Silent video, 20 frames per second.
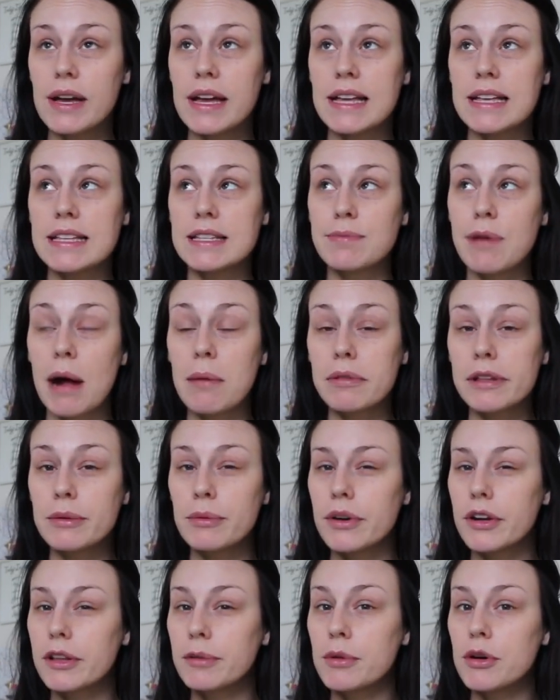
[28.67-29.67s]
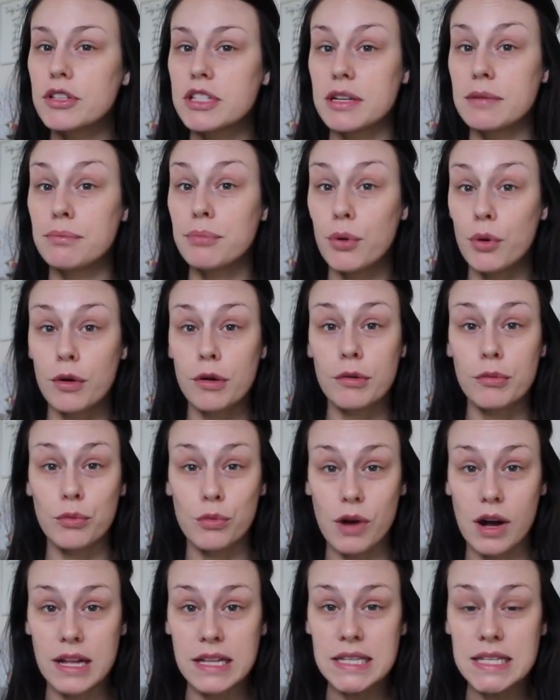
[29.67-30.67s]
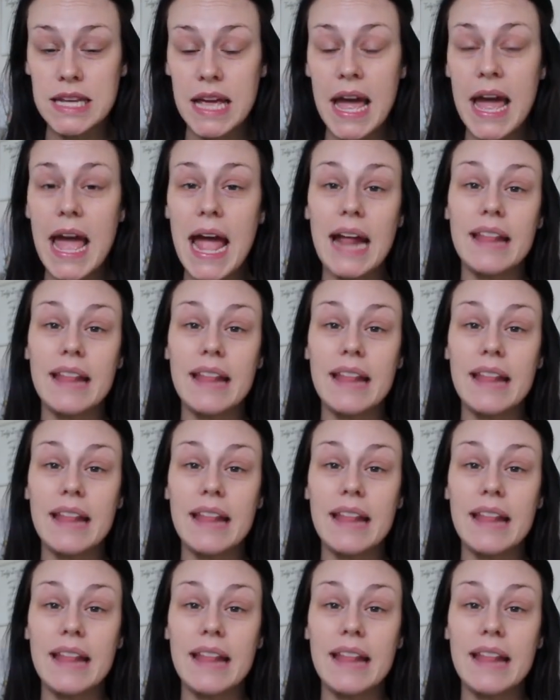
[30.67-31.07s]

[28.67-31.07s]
is probably one of the most important ones,